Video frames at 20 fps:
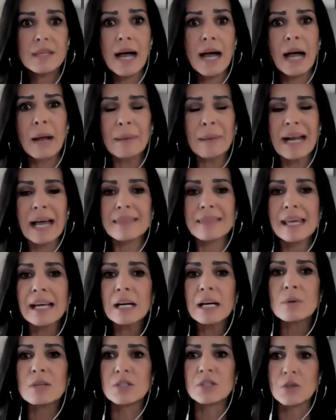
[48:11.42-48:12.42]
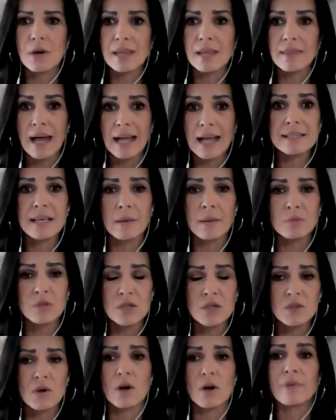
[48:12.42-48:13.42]
And I think it was during that time,
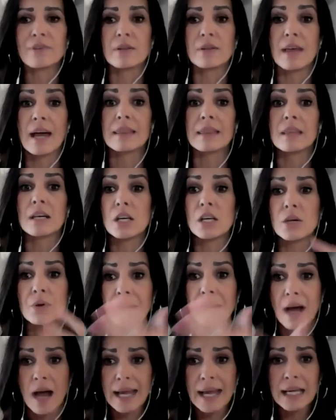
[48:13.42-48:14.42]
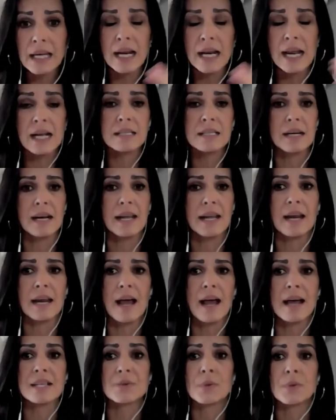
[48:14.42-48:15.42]
just after that, that you and I connected again
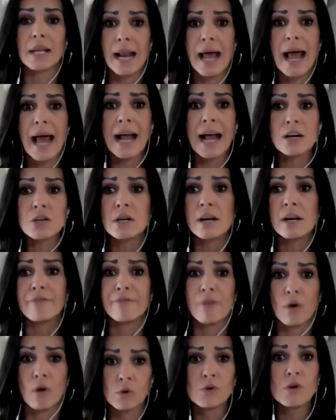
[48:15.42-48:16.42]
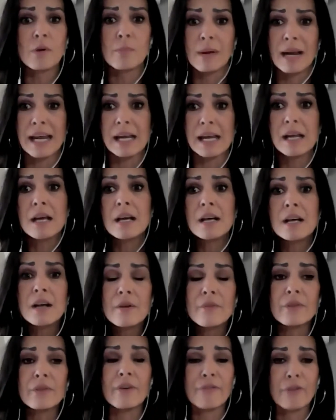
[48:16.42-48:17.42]
as well. And I actually vulnerably,
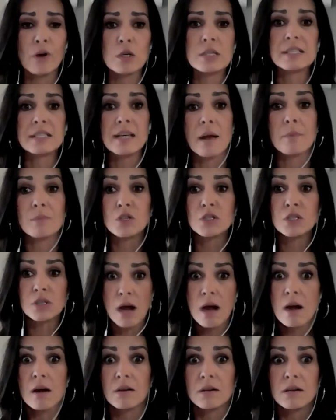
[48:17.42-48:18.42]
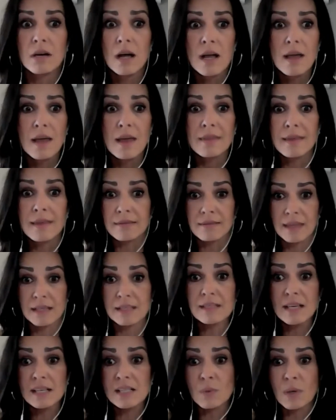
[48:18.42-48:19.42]
for the first time, shared that
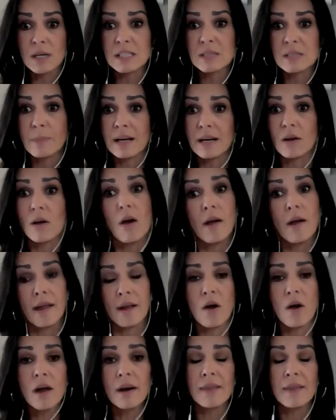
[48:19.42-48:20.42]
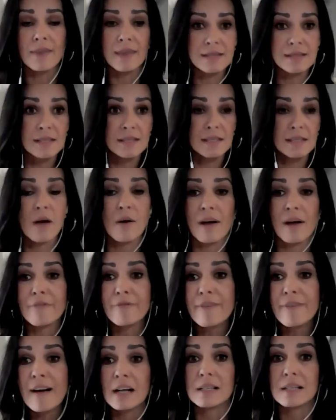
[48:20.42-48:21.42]
this is what's been going on and this is how I
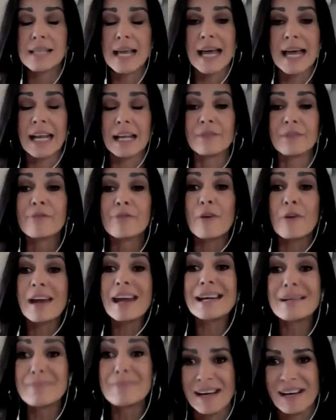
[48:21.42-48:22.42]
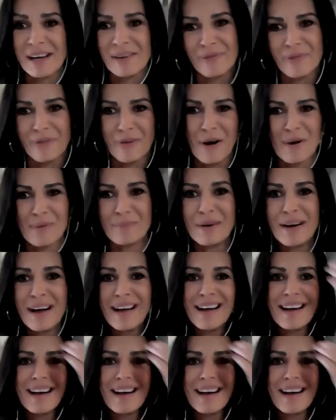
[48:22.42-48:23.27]
felt. And it freed me from